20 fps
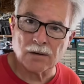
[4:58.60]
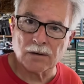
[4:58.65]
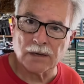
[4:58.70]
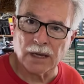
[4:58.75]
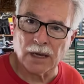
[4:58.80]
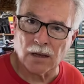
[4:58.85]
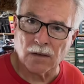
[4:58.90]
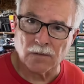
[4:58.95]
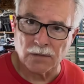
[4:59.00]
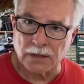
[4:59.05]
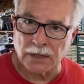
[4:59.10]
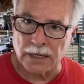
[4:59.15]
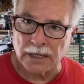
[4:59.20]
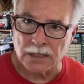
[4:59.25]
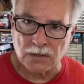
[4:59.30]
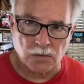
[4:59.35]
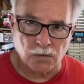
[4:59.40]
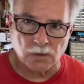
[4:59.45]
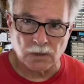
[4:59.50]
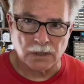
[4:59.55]

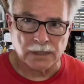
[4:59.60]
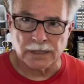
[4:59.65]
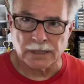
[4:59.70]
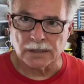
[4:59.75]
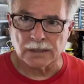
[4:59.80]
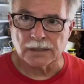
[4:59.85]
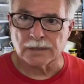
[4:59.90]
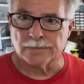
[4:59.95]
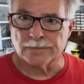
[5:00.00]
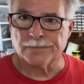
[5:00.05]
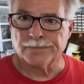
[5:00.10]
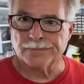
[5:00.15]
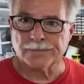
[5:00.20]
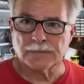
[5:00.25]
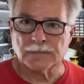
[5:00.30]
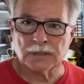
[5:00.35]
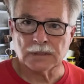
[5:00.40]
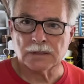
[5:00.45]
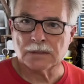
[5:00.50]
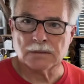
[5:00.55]
galvanized wire.
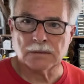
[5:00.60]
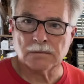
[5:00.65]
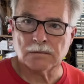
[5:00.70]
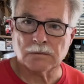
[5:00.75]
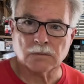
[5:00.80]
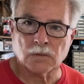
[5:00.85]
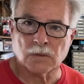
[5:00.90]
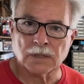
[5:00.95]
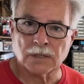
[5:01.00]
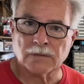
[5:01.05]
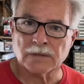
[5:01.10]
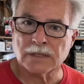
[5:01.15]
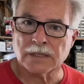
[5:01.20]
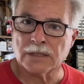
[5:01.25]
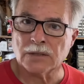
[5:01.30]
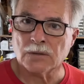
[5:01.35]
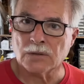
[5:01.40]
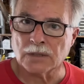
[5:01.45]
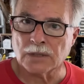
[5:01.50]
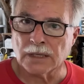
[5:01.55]
whatever they
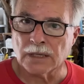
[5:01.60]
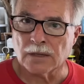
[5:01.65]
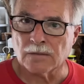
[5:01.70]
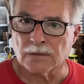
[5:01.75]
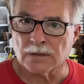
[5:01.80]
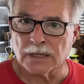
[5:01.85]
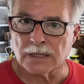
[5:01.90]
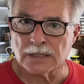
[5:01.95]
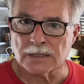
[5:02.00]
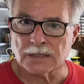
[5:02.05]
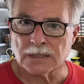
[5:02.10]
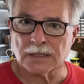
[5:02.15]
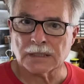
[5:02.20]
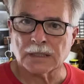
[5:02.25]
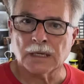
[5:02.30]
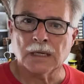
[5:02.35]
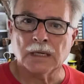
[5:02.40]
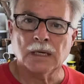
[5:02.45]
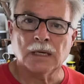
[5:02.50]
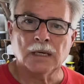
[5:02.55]
do to galvanize it,
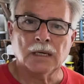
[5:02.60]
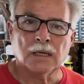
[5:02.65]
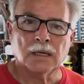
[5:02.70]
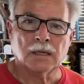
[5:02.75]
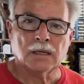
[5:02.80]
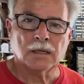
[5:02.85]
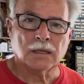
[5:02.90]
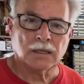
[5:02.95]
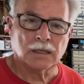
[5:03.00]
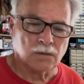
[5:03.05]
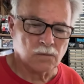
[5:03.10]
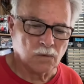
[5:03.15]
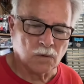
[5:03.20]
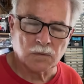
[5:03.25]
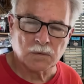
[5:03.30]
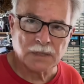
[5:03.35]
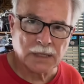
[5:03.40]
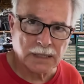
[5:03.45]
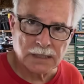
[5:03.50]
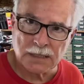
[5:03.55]
it
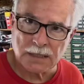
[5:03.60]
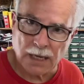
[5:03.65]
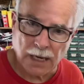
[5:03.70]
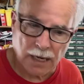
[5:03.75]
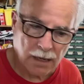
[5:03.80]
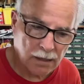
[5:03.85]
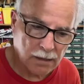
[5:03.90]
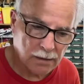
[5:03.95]
won't take solder.